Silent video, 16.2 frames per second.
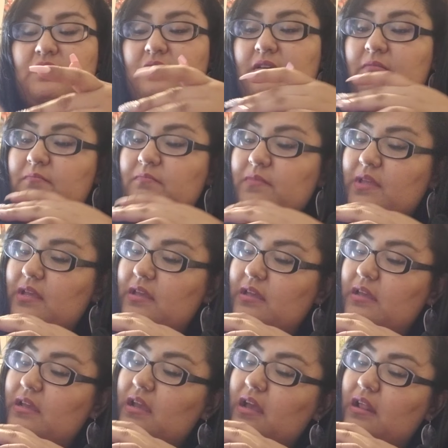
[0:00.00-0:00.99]
them.
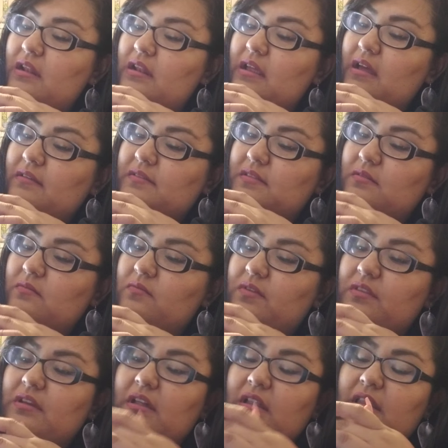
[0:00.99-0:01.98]
And it has some
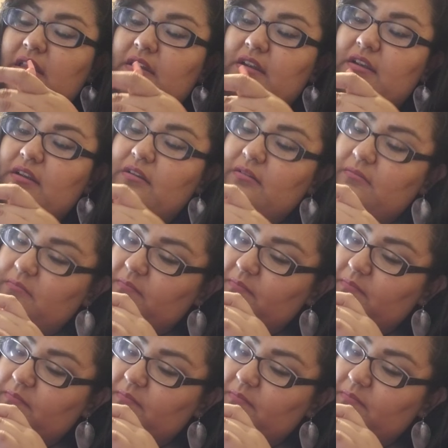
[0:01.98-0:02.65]
with glitter.